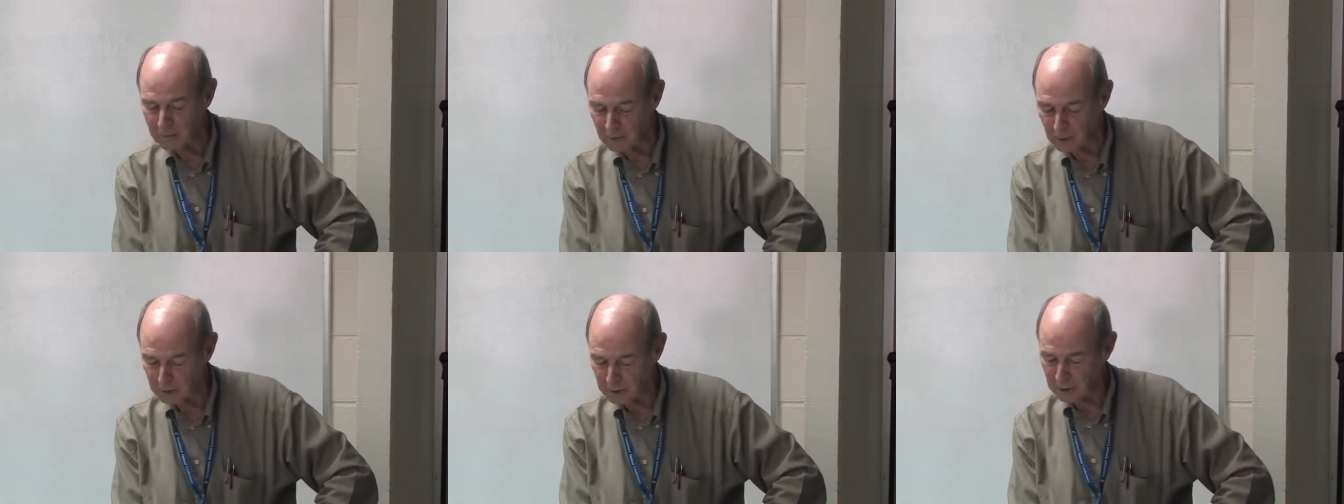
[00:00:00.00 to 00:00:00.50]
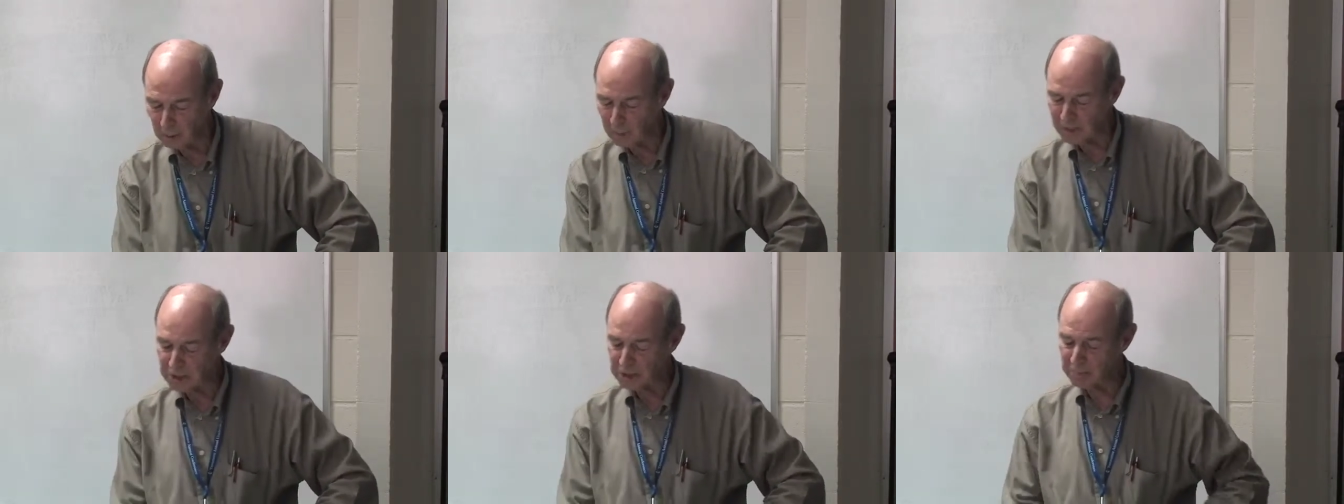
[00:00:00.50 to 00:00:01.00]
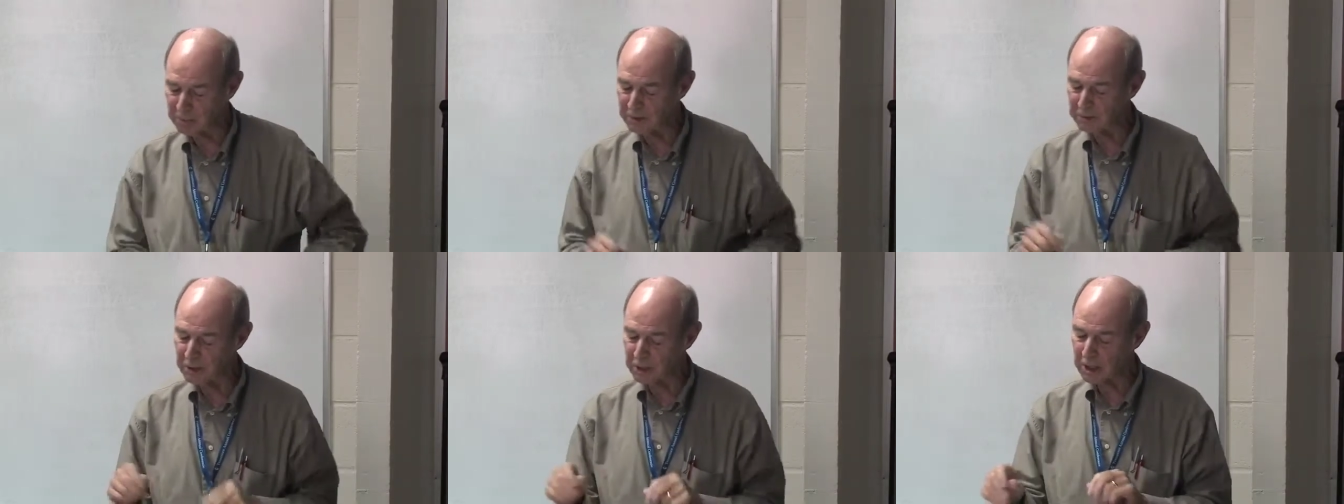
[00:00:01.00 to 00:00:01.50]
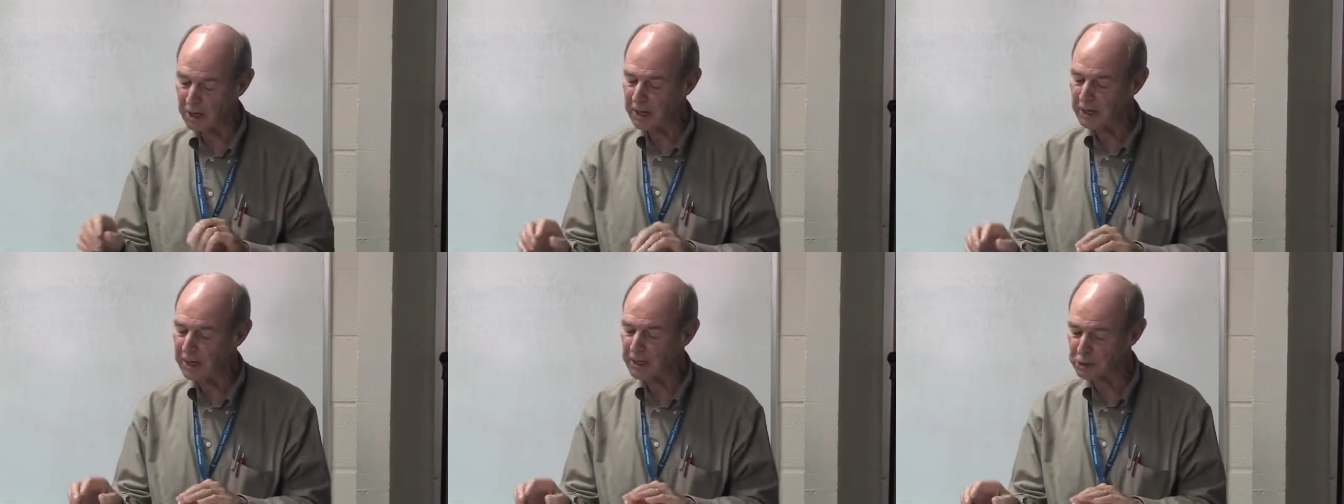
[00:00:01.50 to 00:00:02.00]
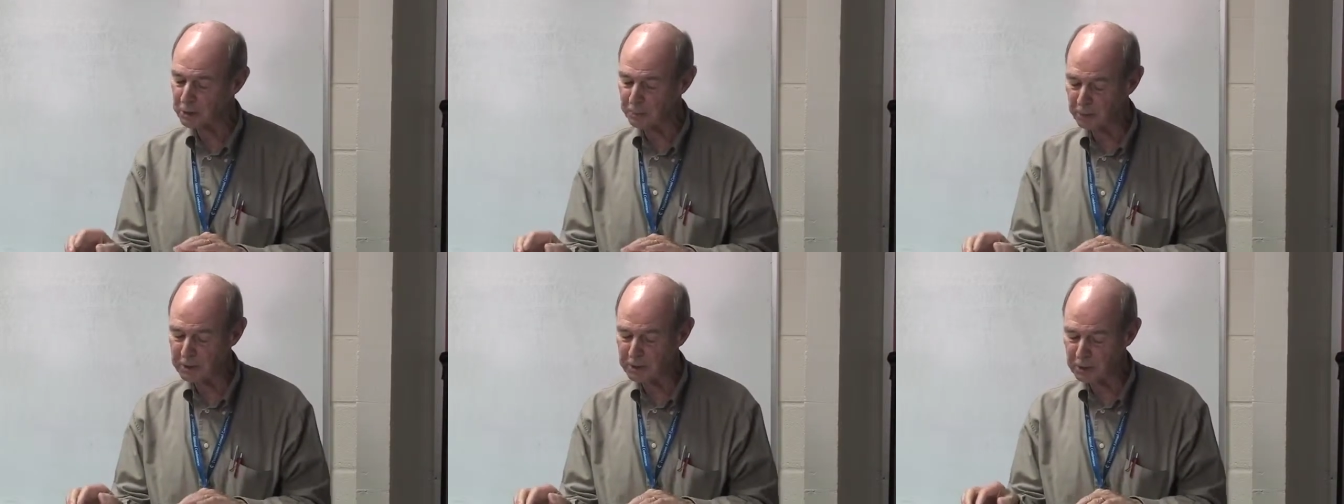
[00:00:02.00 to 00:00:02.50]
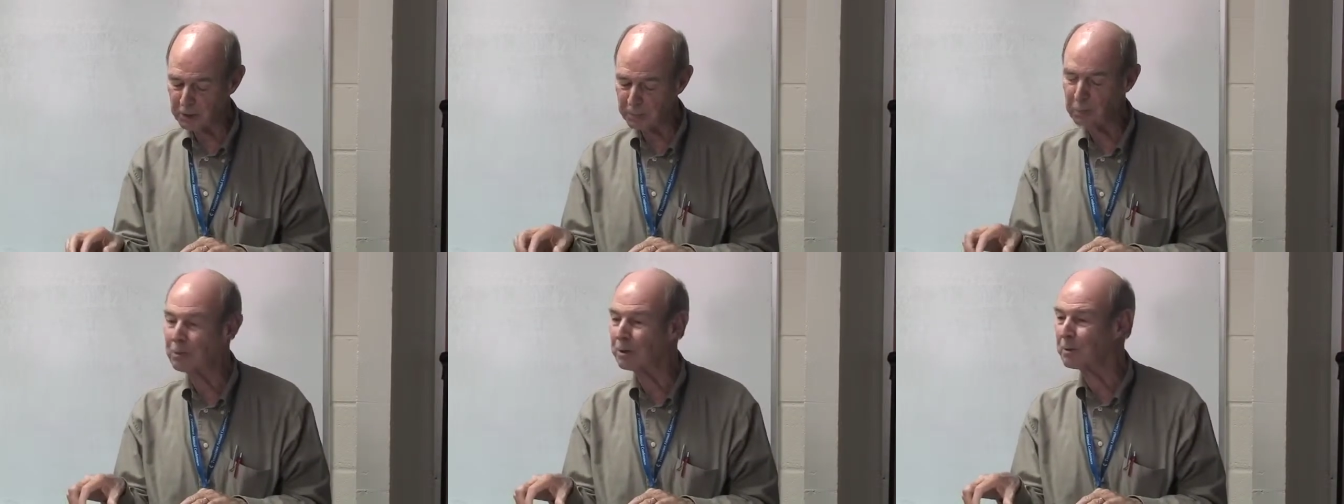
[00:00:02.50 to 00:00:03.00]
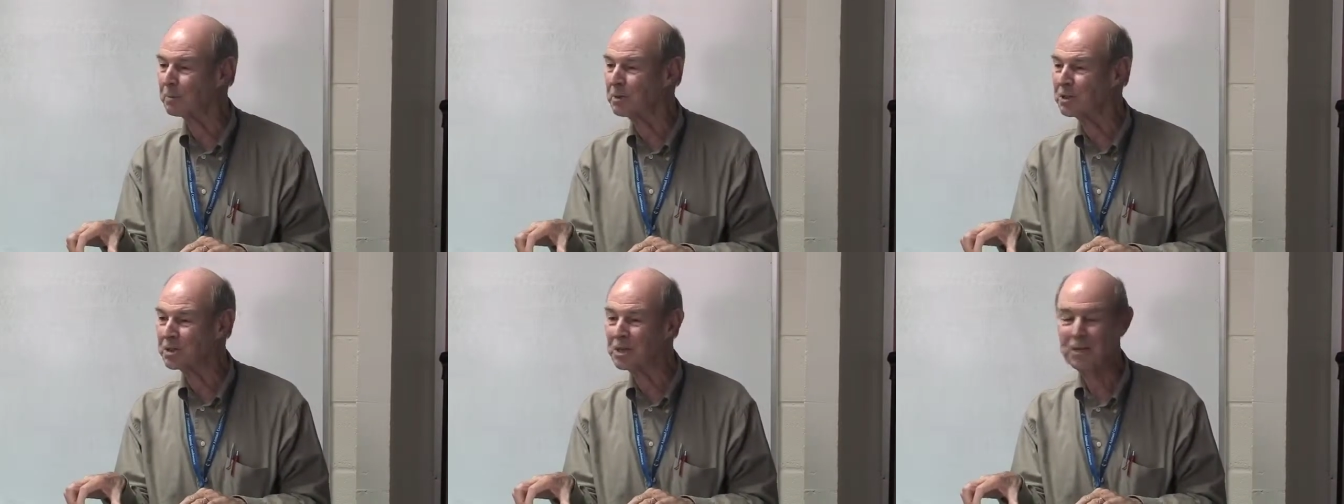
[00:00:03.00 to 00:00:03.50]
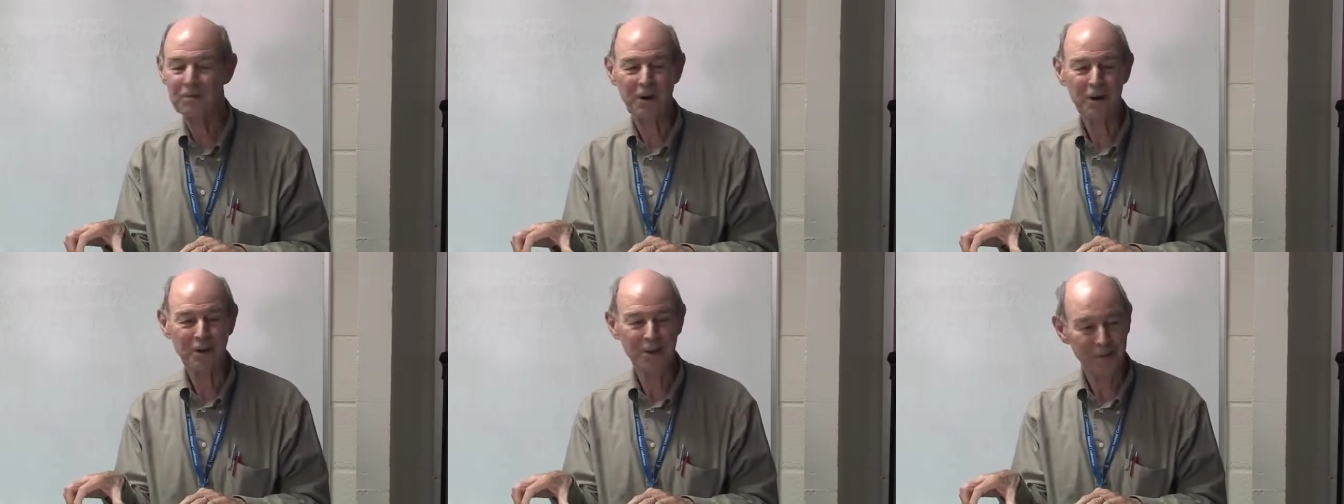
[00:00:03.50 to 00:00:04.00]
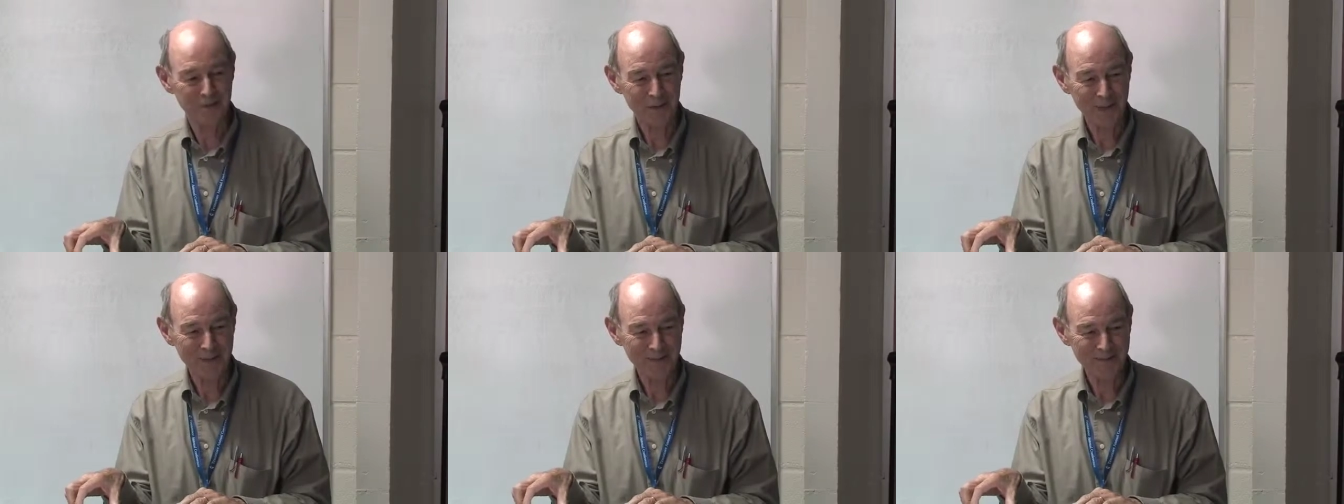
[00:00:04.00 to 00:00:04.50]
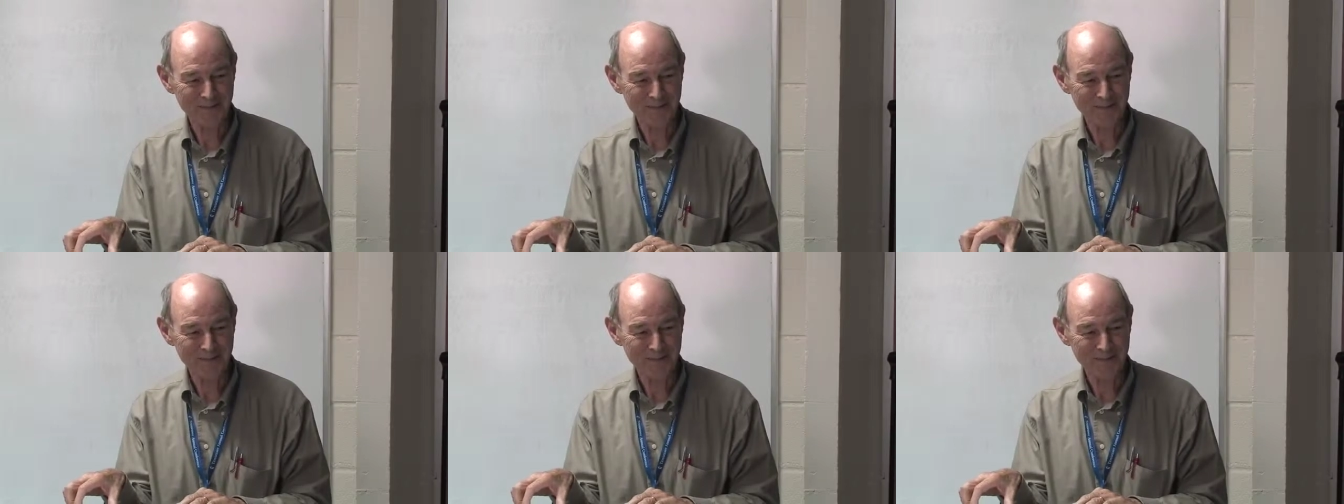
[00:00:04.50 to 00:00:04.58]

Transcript: noted that Wesley believed that God has appointed the poor to receive our giving.